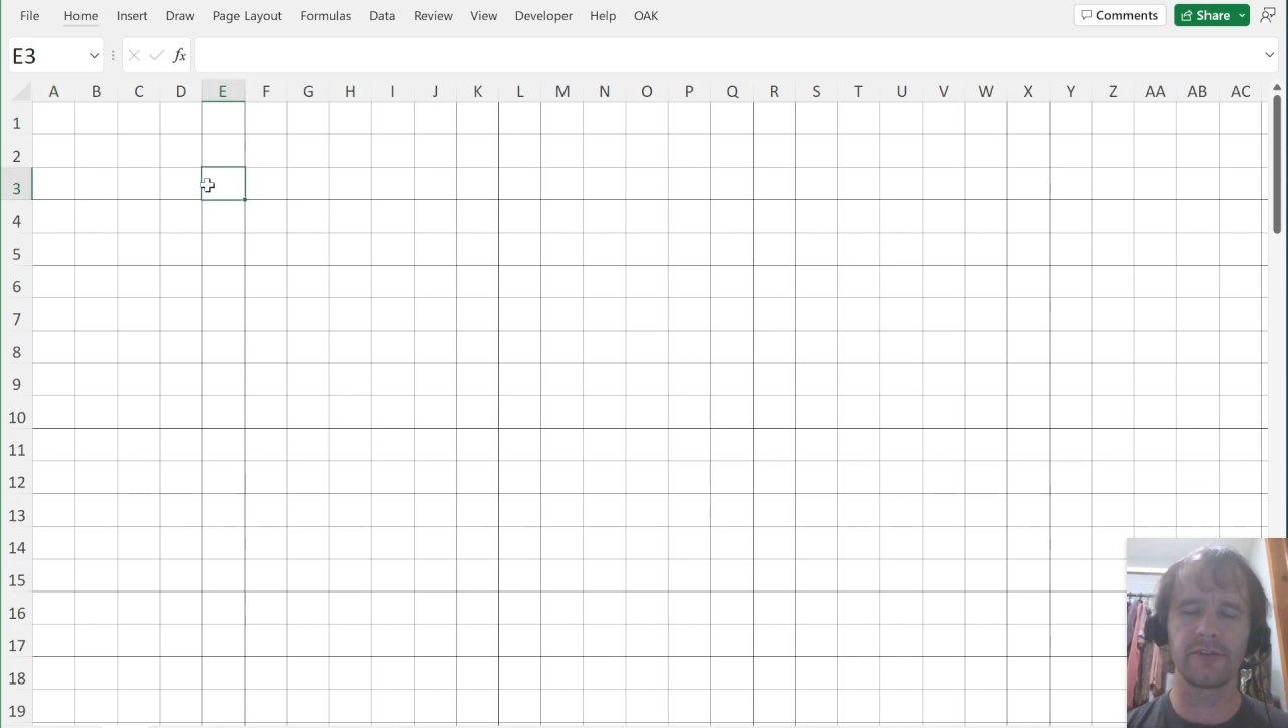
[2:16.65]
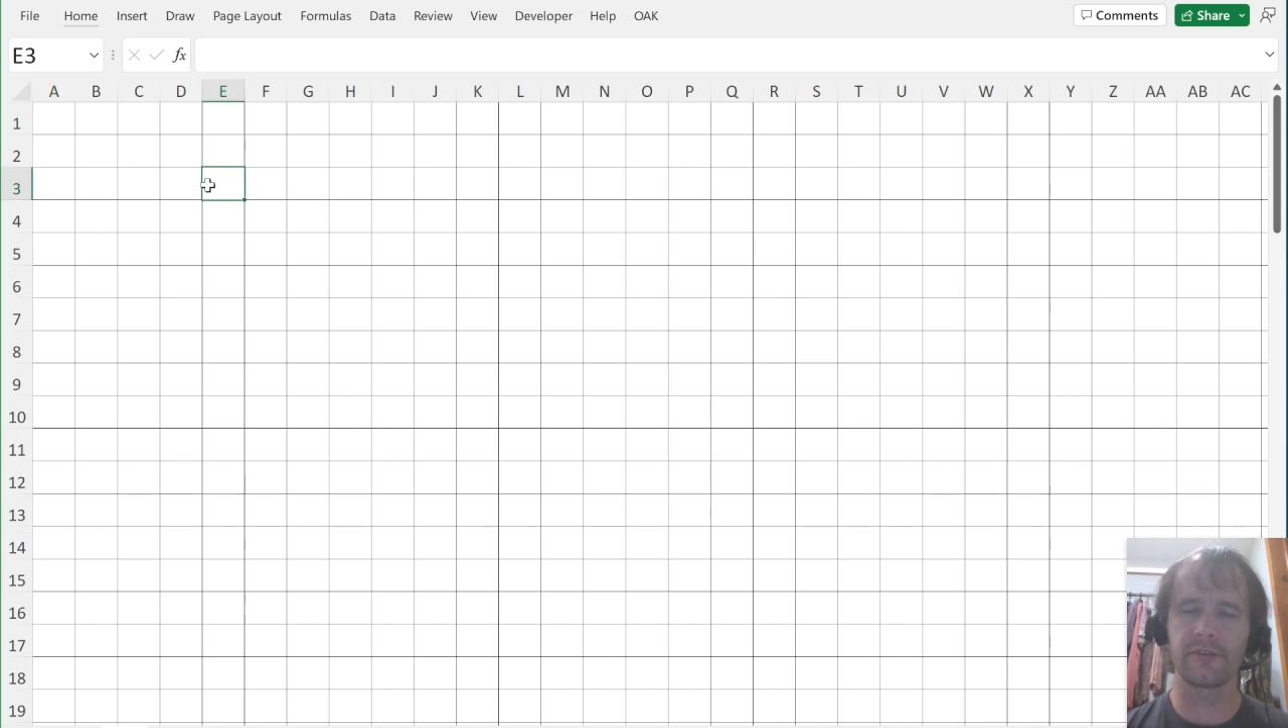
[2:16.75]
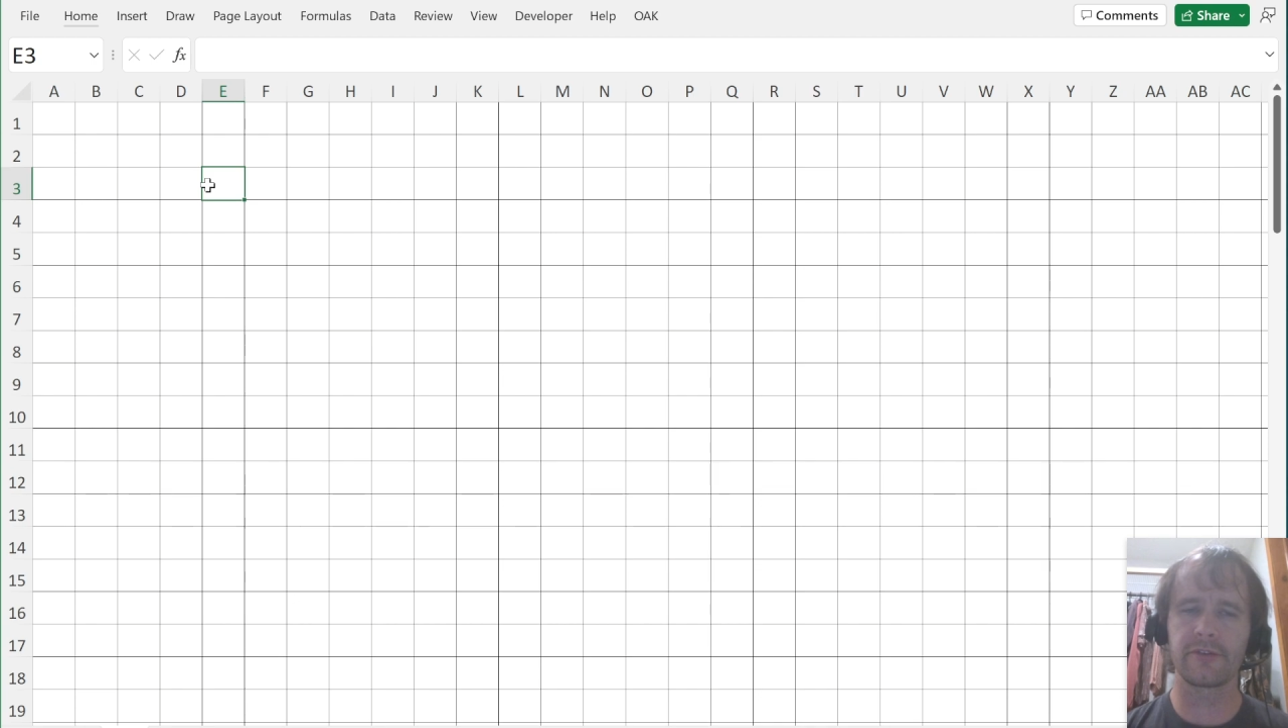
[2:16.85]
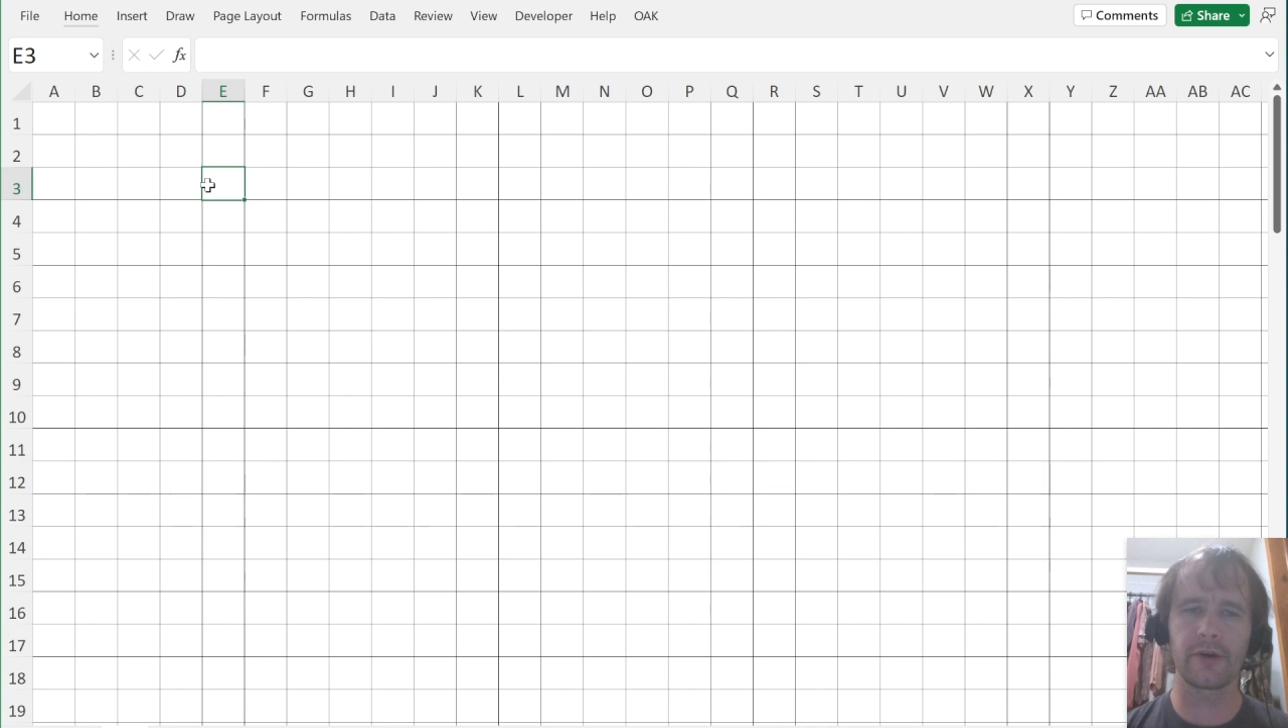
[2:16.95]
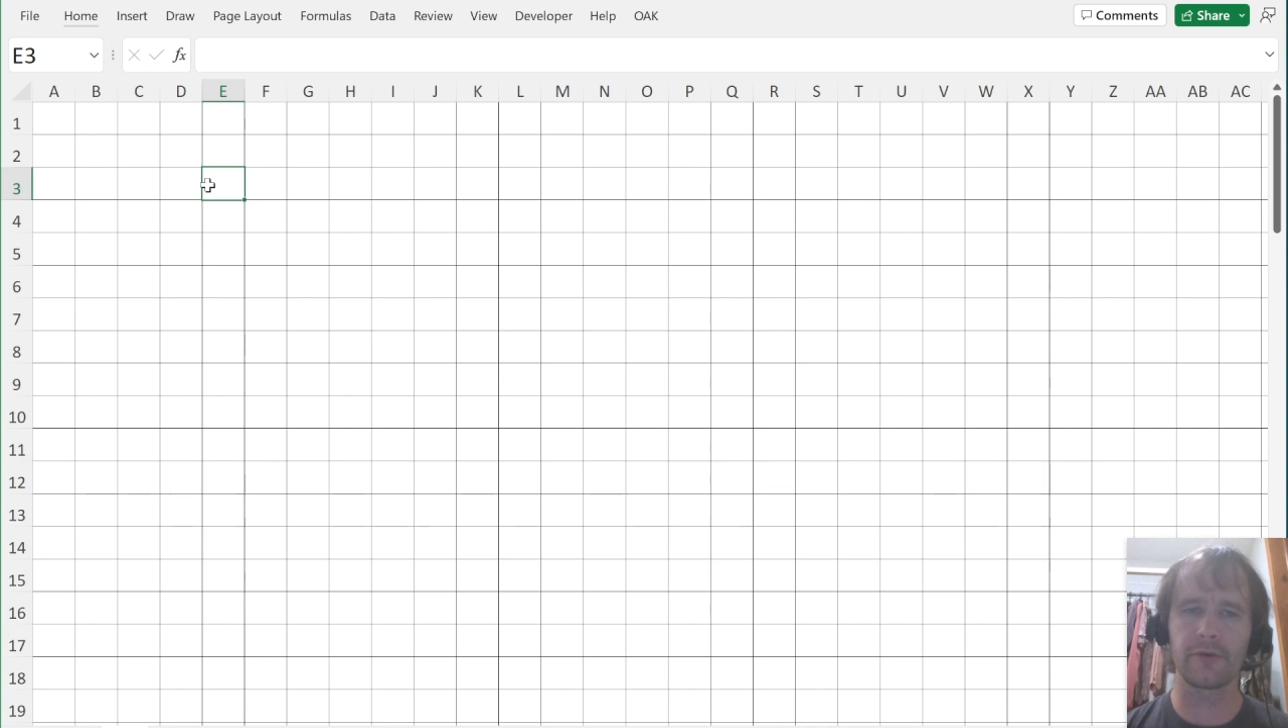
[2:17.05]

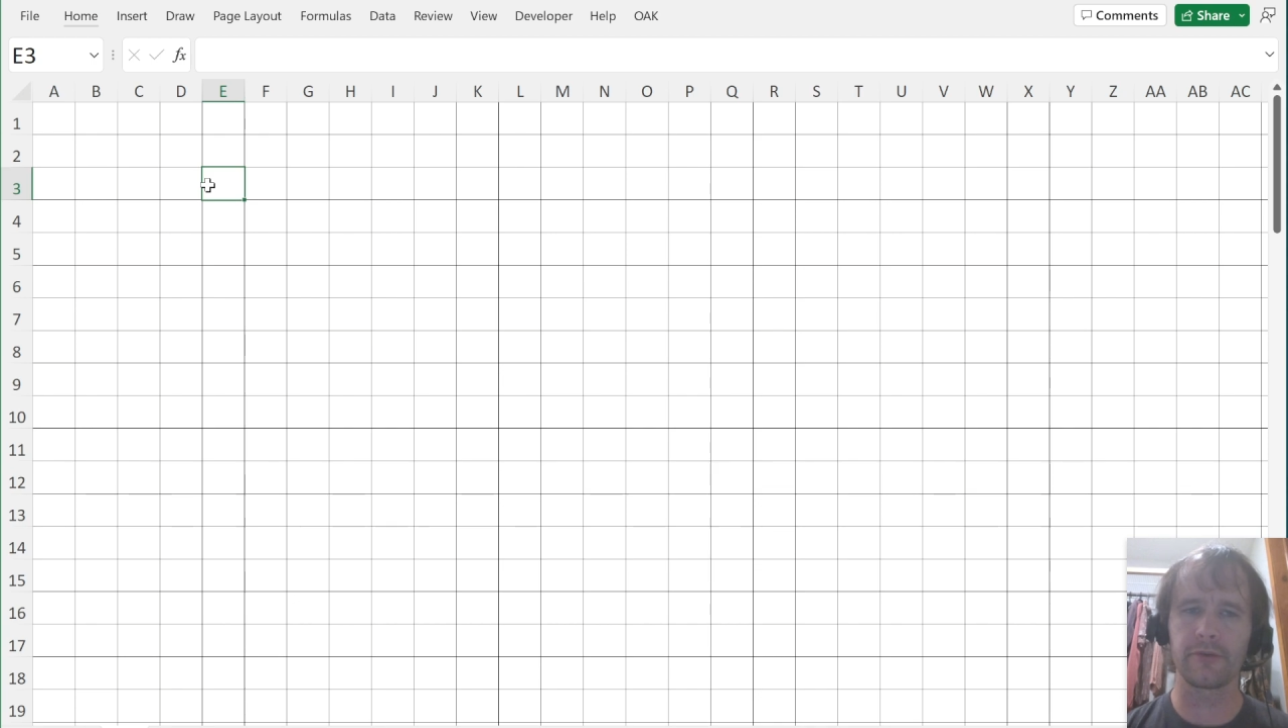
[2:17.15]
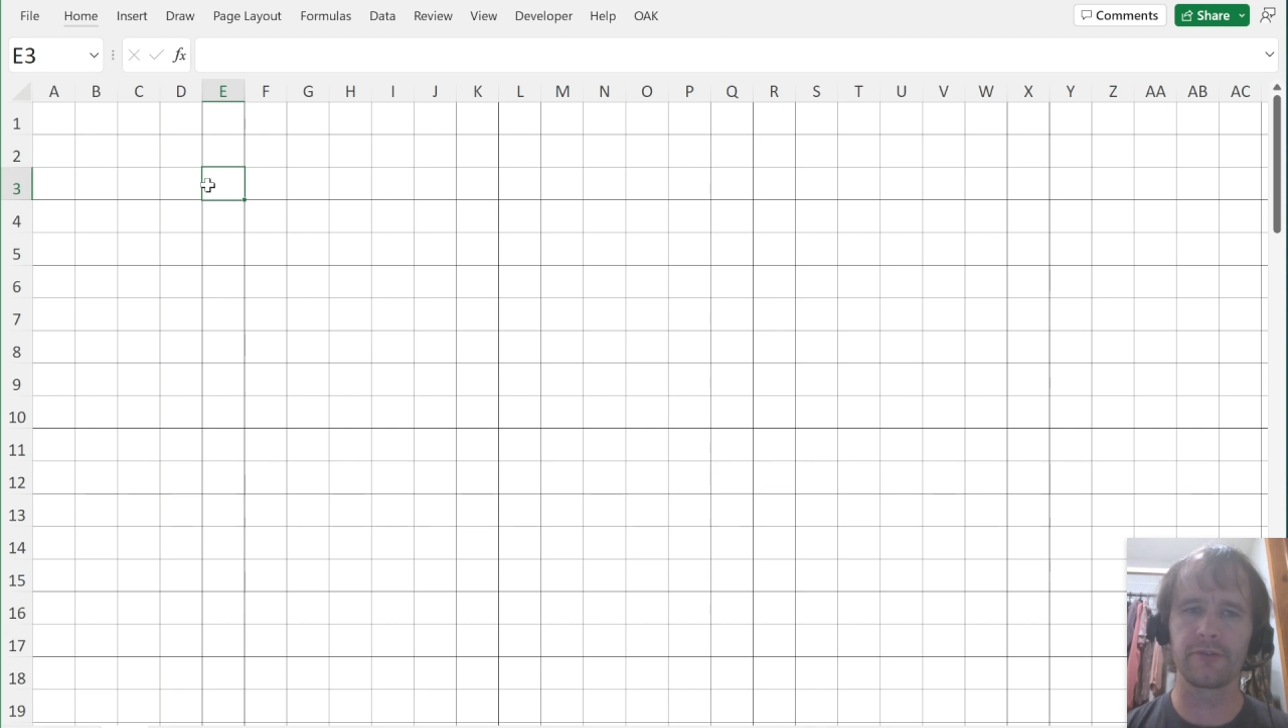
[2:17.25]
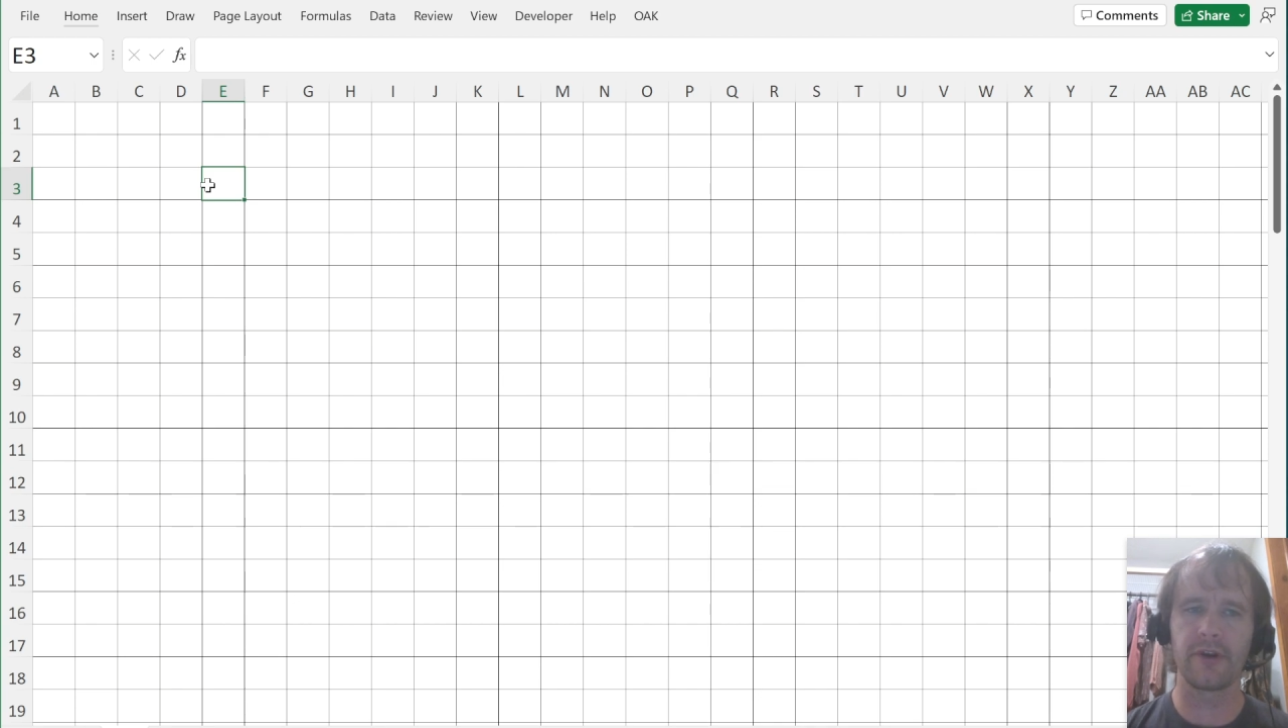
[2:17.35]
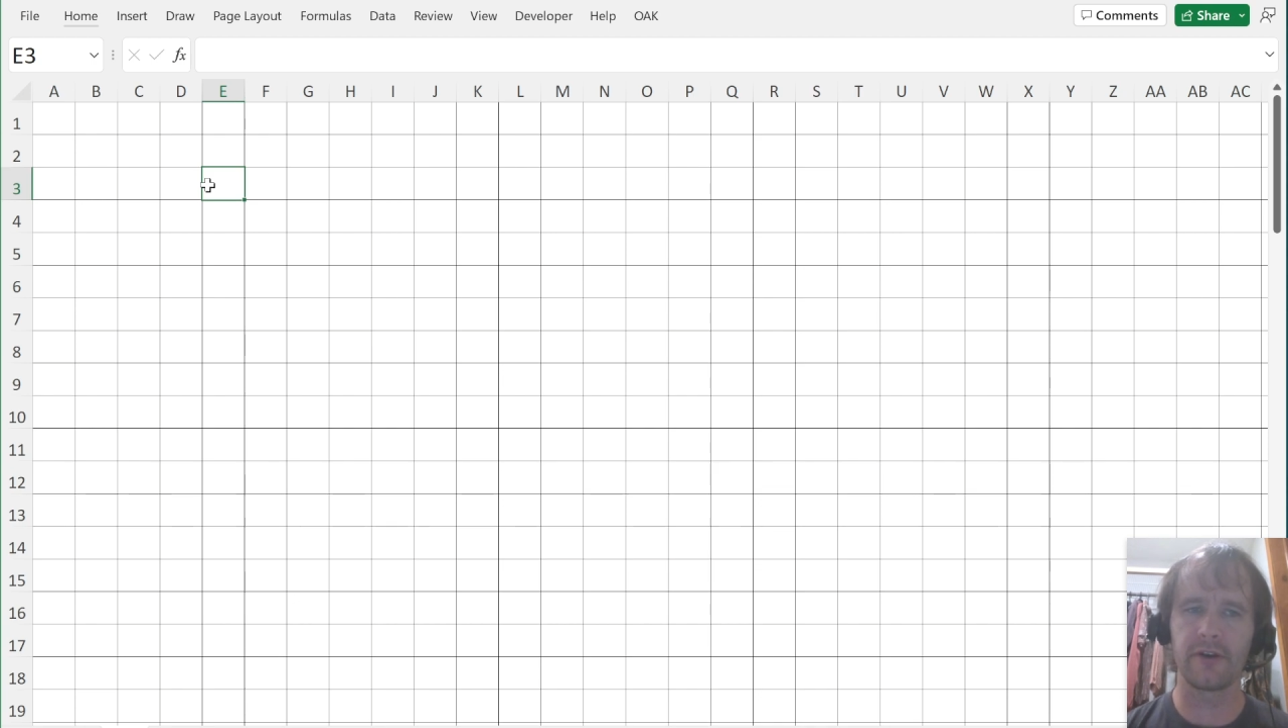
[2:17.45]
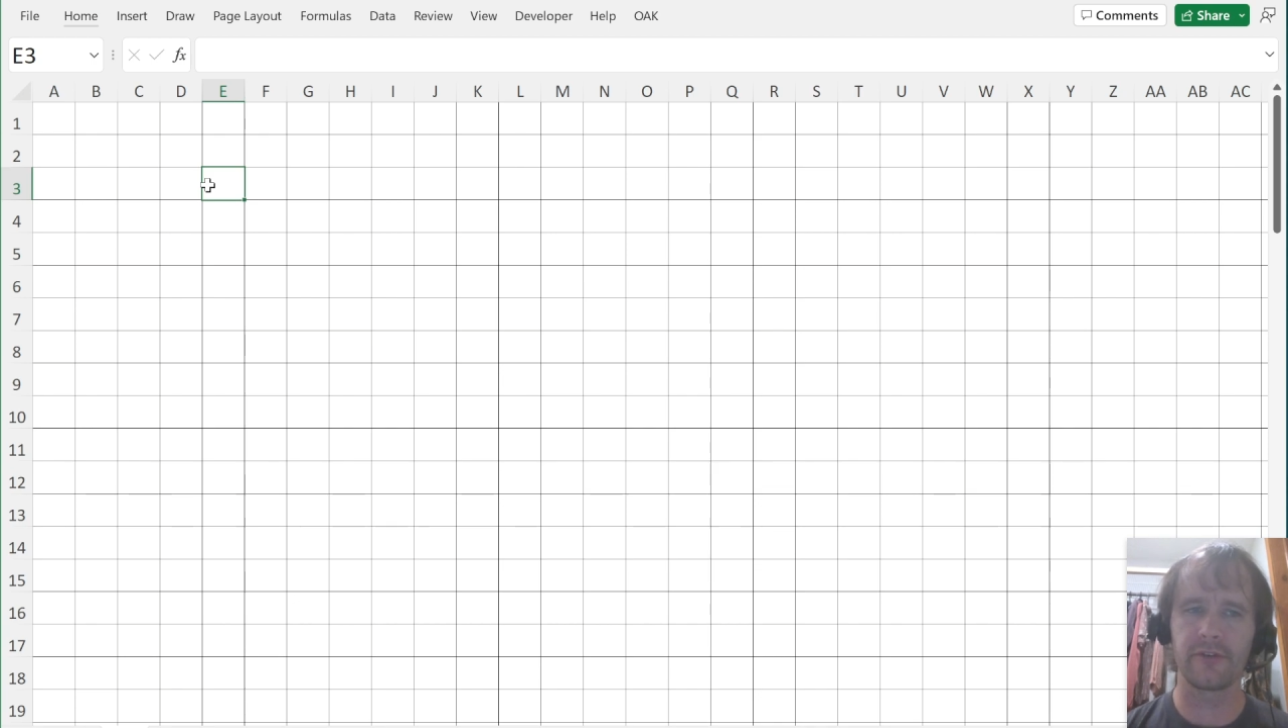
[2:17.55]
start off with very,